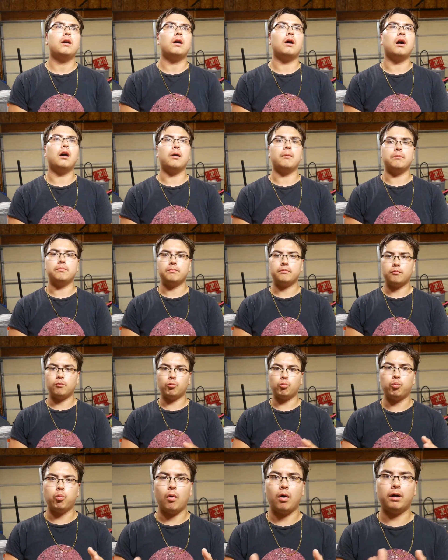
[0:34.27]

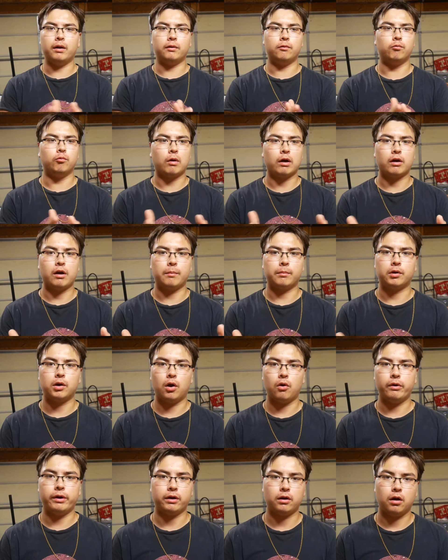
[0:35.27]
One, where I'm
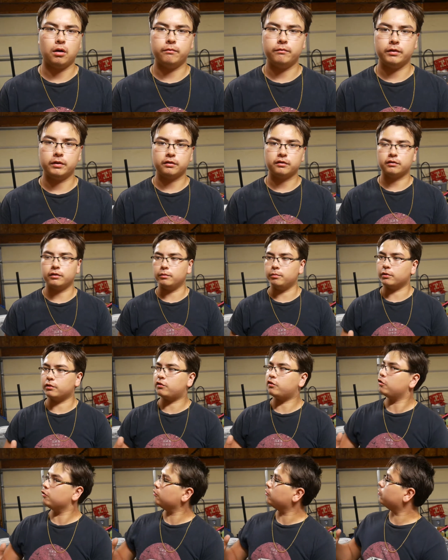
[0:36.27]
going, obviously, but
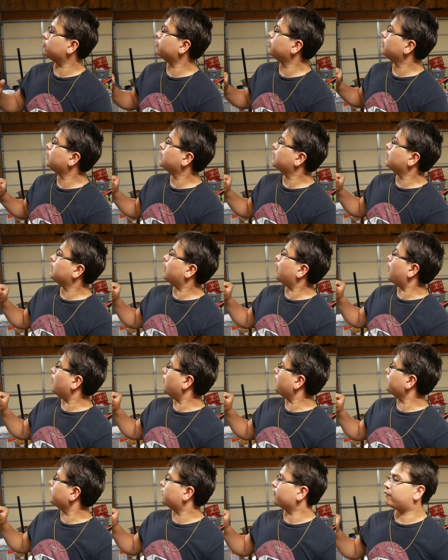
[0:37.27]
two,
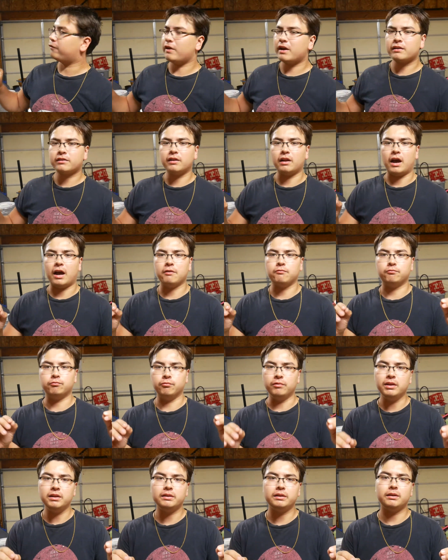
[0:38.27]
the fact that I
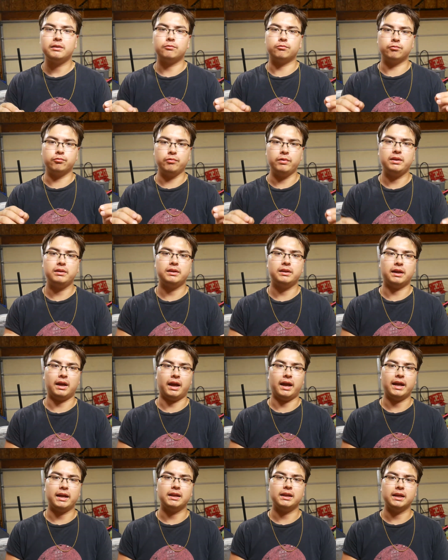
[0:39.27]
really, really
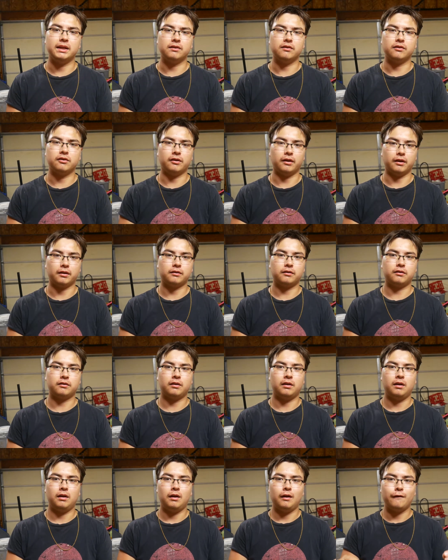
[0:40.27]
hate
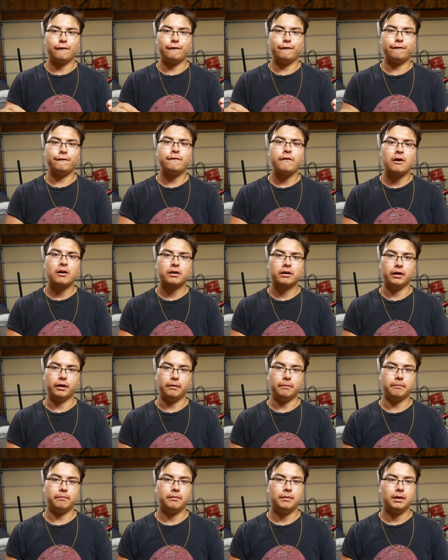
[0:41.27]
insects. Fuck
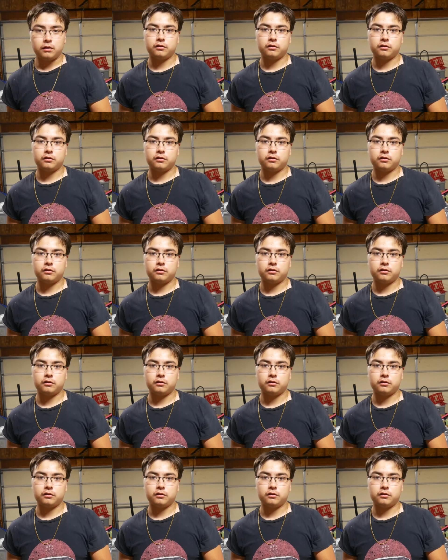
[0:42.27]
them.